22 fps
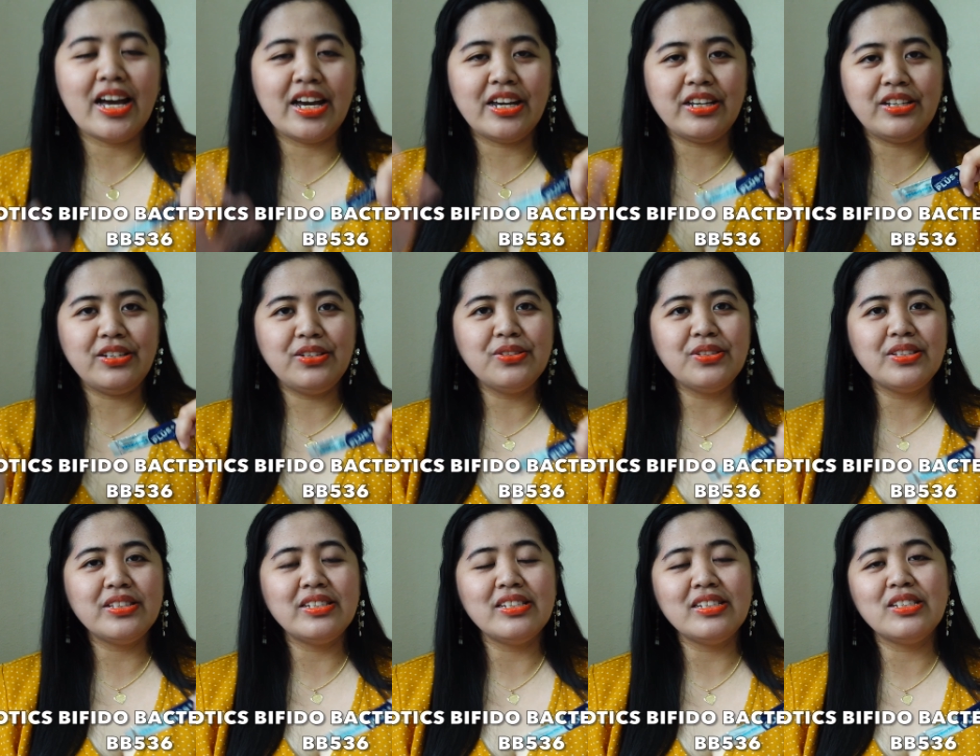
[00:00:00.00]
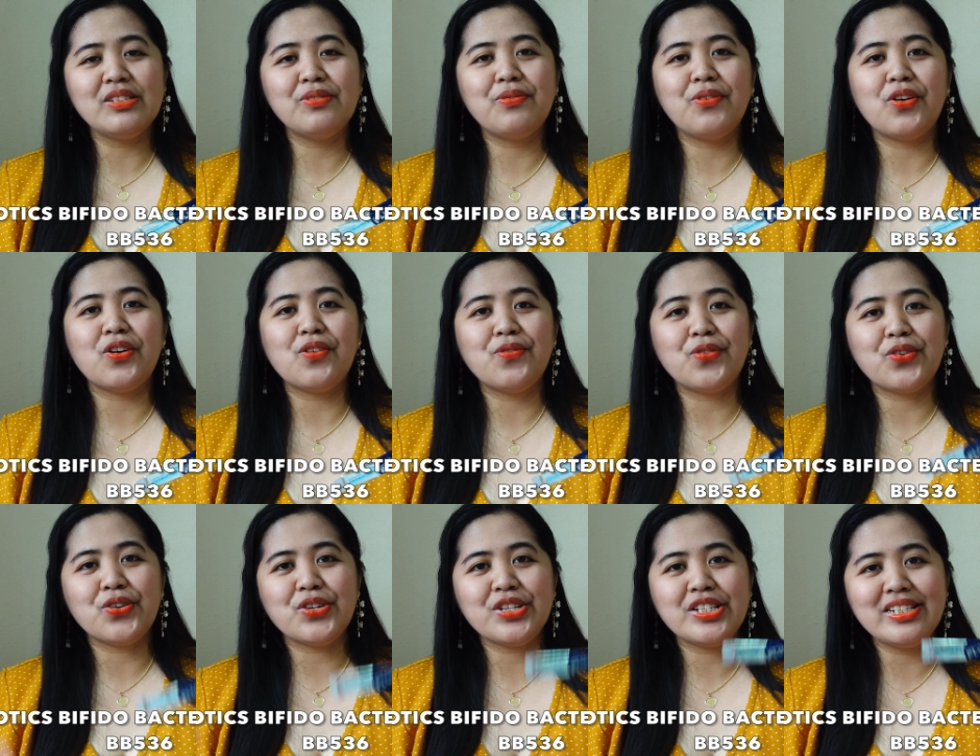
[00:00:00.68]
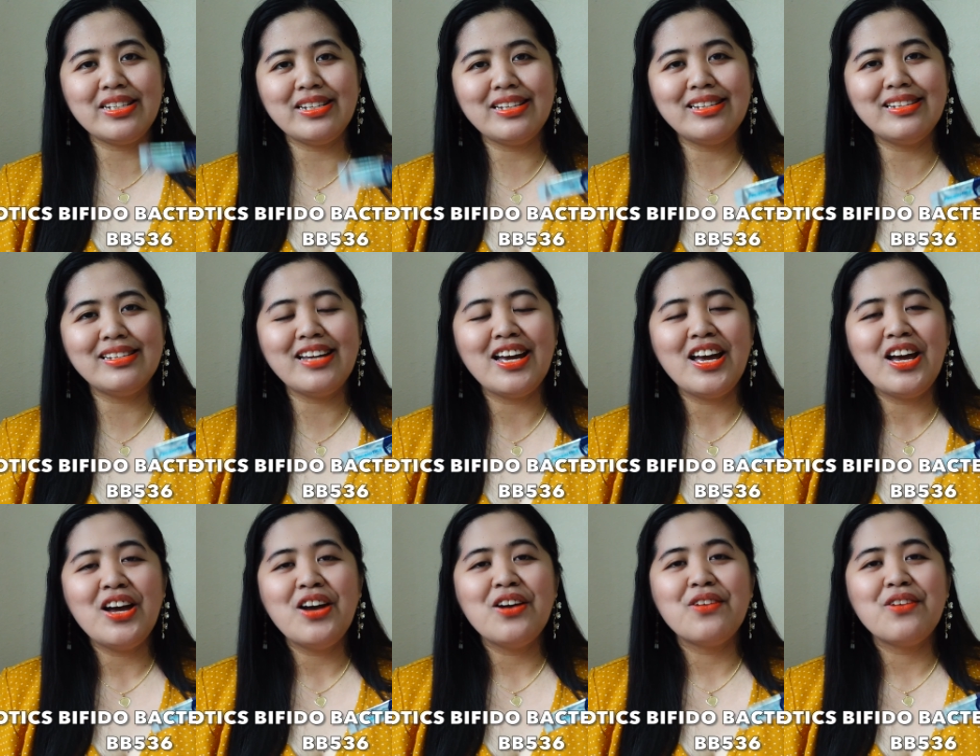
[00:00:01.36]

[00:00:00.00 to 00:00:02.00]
I use this for fourteen